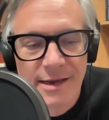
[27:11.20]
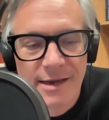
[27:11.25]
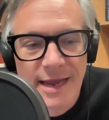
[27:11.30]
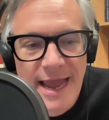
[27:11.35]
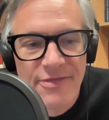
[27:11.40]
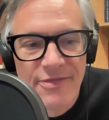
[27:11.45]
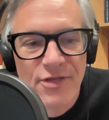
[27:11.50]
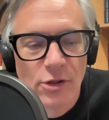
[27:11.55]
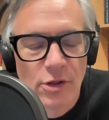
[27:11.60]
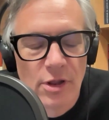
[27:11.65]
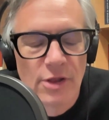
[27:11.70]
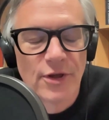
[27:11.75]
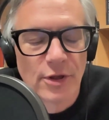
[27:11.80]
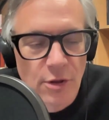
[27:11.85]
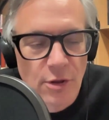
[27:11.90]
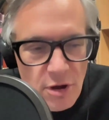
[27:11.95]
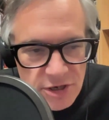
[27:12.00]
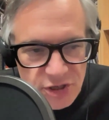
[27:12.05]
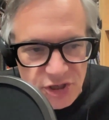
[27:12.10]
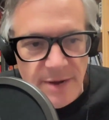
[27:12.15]
and the
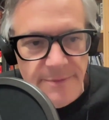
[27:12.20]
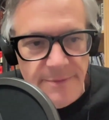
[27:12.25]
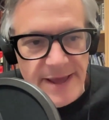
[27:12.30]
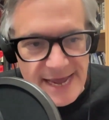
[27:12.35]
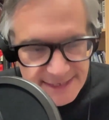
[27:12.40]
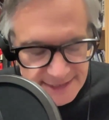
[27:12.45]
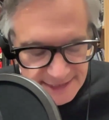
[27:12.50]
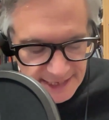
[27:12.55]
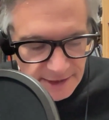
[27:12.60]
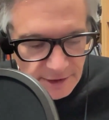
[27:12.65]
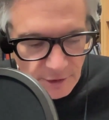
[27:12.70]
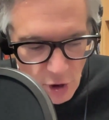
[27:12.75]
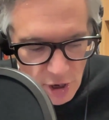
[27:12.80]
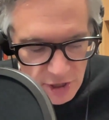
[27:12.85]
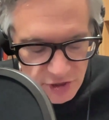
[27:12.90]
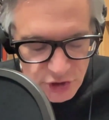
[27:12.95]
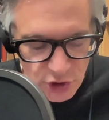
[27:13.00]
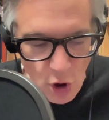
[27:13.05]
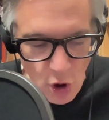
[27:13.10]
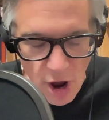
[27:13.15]
launch capacity and
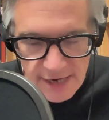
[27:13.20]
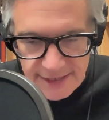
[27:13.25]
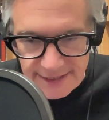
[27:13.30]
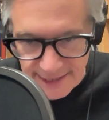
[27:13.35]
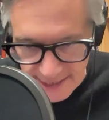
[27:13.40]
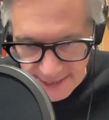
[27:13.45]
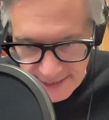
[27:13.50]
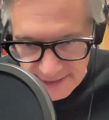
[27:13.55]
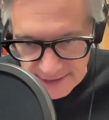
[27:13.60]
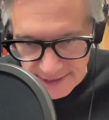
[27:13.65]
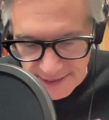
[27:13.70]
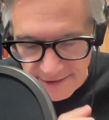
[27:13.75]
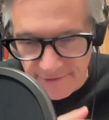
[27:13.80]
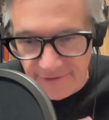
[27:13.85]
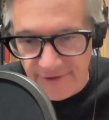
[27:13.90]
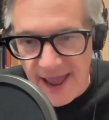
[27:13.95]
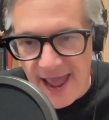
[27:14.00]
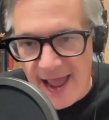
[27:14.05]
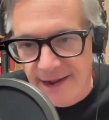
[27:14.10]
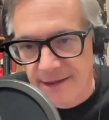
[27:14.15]
launch cost is, in
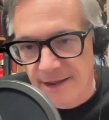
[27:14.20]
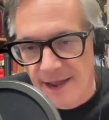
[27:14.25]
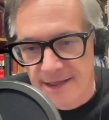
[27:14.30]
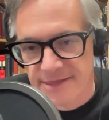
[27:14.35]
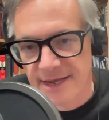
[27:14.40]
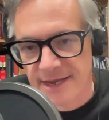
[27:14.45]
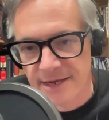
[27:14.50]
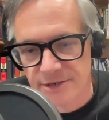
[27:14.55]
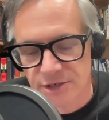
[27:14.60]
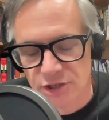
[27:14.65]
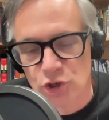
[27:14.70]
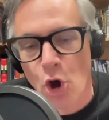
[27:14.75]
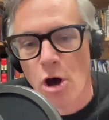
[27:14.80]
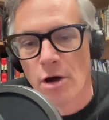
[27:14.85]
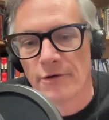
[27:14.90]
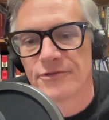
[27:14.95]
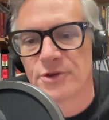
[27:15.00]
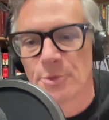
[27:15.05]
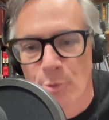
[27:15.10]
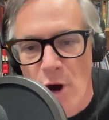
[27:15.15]
fact, I think, a
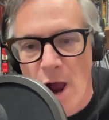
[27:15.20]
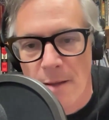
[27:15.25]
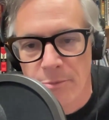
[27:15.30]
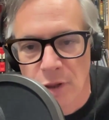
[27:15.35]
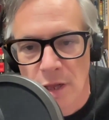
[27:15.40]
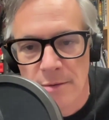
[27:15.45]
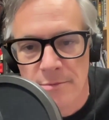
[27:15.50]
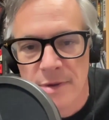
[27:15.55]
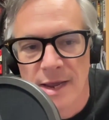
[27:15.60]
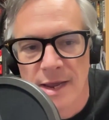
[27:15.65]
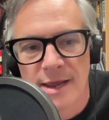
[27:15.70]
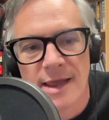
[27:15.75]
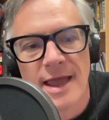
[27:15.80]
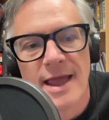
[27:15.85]
solved problem.